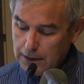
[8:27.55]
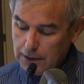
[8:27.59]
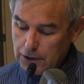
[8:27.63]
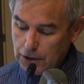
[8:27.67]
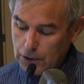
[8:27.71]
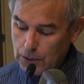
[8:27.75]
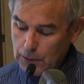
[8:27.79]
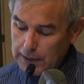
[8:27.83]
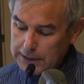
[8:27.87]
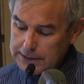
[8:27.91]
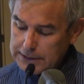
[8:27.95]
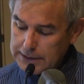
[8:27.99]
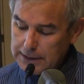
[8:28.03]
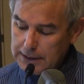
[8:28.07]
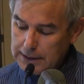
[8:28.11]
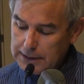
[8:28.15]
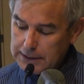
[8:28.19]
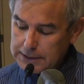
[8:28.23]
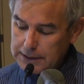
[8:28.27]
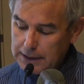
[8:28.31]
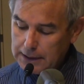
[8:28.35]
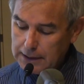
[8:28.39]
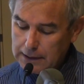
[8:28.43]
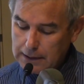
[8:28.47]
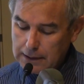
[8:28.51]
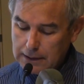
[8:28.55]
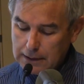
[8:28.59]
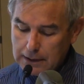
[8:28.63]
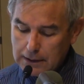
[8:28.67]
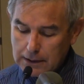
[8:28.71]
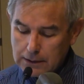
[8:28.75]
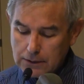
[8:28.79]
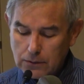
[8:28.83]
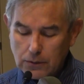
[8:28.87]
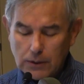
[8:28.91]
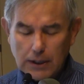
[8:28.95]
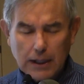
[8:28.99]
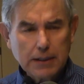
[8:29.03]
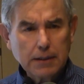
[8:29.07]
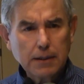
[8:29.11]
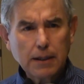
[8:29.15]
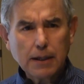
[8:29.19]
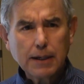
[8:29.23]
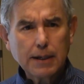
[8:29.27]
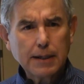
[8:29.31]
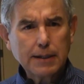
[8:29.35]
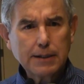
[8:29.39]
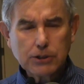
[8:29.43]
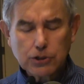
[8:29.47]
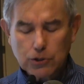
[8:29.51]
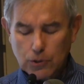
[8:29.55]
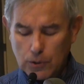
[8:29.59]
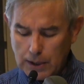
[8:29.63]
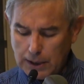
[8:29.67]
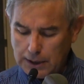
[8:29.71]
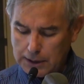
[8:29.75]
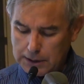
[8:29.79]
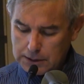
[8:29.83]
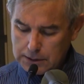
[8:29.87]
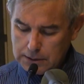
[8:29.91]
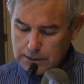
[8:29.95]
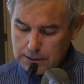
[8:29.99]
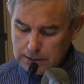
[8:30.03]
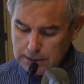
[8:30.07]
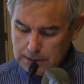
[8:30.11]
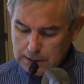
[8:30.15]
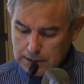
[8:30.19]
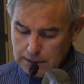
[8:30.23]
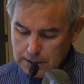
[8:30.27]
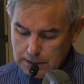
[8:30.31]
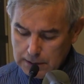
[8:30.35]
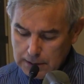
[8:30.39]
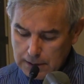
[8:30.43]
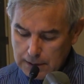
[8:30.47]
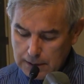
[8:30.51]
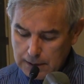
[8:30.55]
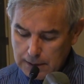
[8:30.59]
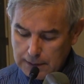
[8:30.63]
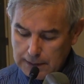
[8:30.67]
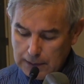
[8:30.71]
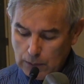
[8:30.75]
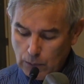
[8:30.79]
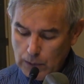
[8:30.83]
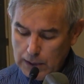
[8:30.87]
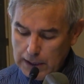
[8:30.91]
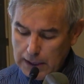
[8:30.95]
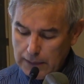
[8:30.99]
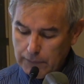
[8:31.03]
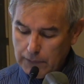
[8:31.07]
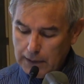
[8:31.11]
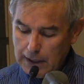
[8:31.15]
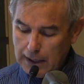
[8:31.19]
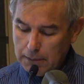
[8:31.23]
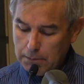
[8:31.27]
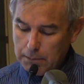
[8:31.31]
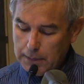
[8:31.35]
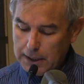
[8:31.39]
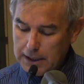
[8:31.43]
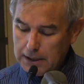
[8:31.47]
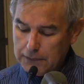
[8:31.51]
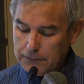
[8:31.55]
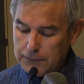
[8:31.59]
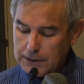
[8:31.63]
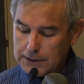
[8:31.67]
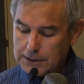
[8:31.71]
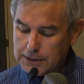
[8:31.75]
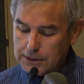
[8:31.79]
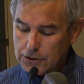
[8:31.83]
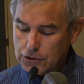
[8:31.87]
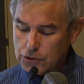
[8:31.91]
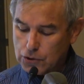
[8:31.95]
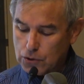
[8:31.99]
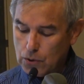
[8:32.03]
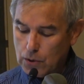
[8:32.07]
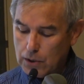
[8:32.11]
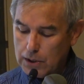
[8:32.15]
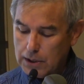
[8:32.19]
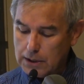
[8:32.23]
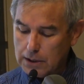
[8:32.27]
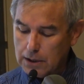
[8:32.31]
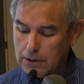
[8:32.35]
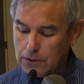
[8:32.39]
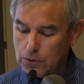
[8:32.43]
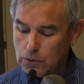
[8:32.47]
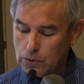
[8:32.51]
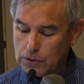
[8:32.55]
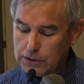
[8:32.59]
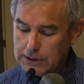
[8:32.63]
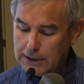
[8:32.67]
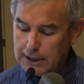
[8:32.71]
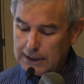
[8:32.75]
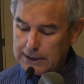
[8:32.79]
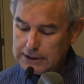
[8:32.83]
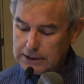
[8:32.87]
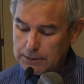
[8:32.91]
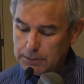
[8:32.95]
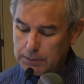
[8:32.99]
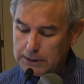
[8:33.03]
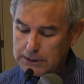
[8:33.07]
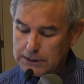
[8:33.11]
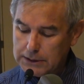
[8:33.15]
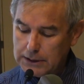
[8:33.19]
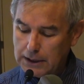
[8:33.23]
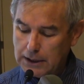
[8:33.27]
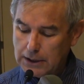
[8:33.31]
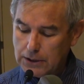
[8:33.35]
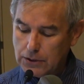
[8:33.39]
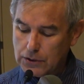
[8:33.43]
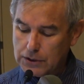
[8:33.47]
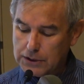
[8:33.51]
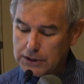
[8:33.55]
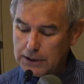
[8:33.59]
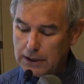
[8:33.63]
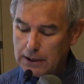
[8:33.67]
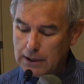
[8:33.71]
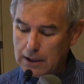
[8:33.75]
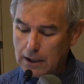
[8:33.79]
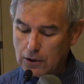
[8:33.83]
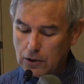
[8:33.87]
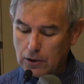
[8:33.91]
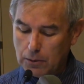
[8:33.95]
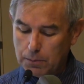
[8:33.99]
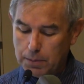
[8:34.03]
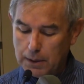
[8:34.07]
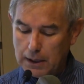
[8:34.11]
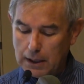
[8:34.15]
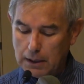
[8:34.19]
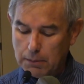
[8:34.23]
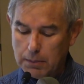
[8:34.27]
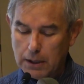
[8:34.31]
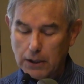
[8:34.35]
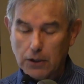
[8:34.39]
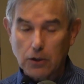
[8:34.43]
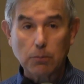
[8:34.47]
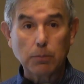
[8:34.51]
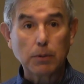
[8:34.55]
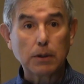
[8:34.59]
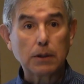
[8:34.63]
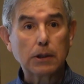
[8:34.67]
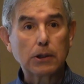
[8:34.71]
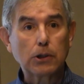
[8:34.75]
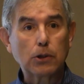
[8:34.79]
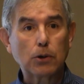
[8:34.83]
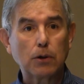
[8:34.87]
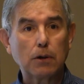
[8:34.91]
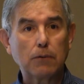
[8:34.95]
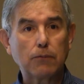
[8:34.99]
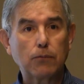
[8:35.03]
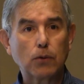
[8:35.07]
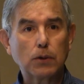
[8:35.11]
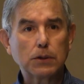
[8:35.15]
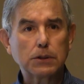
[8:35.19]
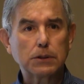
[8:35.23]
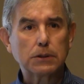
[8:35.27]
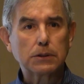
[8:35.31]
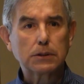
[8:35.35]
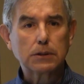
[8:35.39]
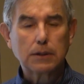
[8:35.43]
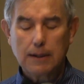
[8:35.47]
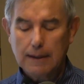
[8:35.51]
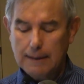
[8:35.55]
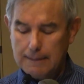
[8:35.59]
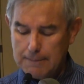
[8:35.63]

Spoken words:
Your Excellency, do not think it strange that we have not manifested joy and enthusiasm in seeing your city occupied by your military forces.